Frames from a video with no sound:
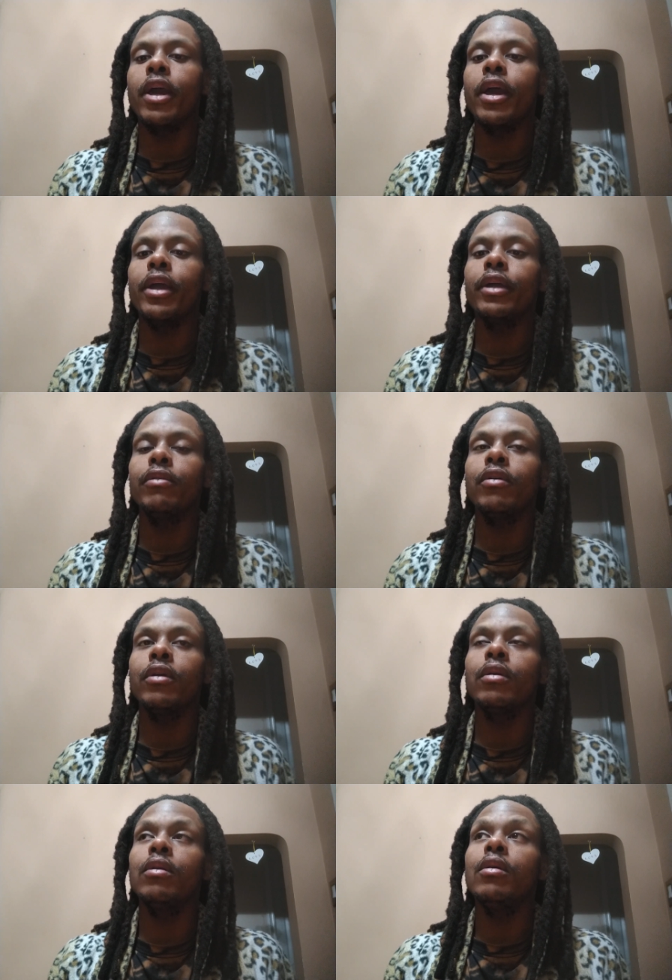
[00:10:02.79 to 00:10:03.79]
Kang.
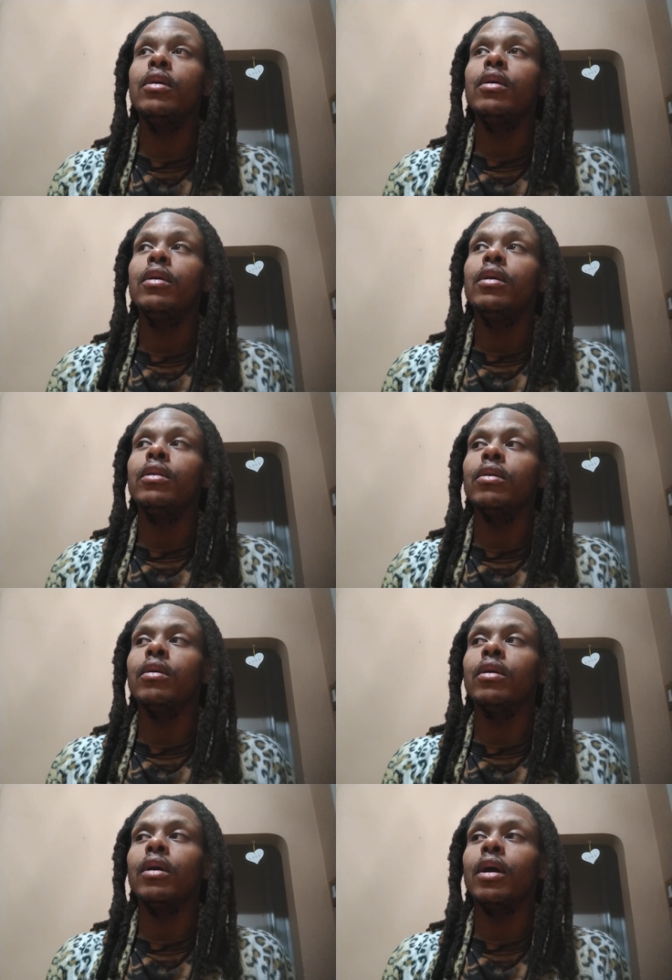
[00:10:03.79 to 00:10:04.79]
They're they're